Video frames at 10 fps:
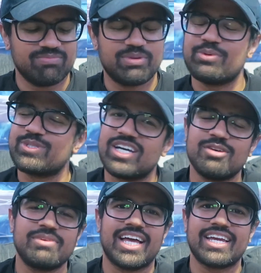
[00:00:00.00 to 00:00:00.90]
people
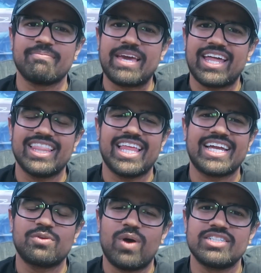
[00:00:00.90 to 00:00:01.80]
telling me like, man, I
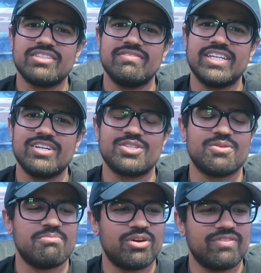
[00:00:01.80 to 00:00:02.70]
liked watching the videos,
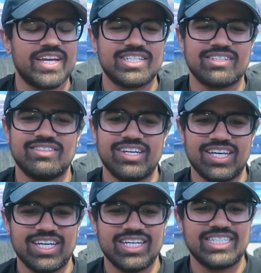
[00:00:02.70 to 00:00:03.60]
they were motivational,
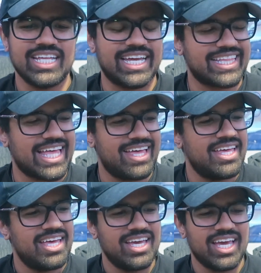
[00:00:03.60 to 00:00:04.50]
shit like
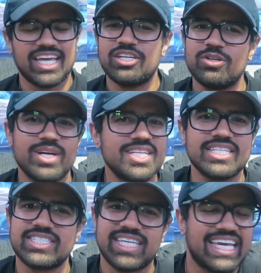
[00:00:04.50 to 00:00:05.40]
that. And you know, that's
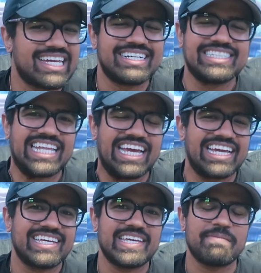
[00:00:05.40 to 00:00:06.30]
insane, cause
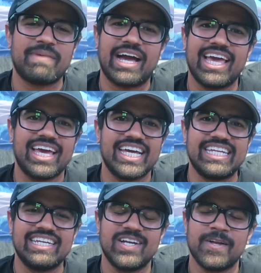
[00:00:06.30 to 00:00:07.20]
like in my
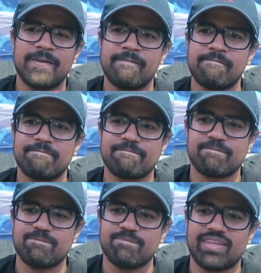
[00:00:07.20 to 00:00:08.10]
head,
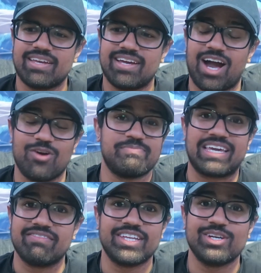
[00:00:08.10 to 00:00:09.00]
I was
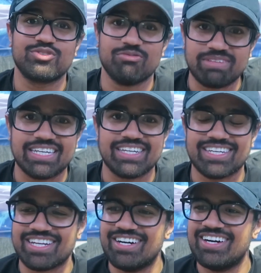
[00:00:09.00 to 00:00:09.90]
making videos for me,
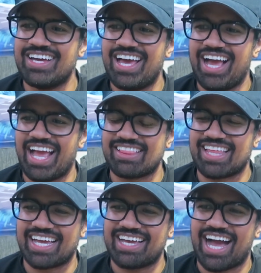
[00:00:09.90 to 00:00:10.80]
you know, and
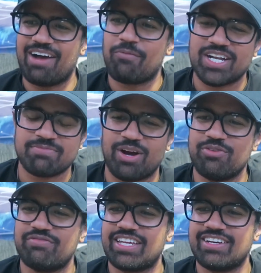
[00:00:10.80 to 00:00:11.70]
like I watch my
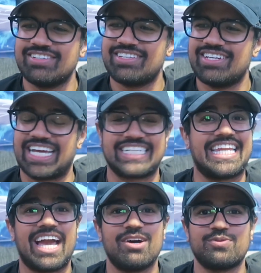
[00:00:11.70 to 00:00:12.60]
own videos. Like
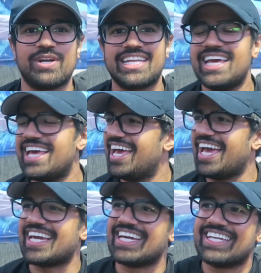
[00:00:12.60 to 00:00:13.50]
today, I was running,
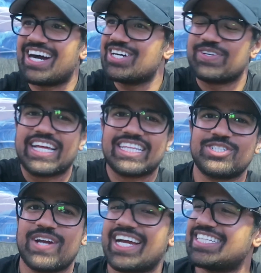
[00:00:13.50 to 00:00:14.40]
and I was running at the
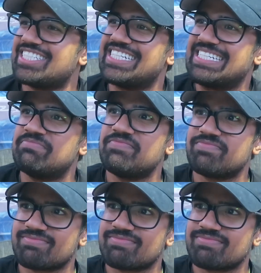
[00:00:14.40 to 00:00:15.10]
track at the gym,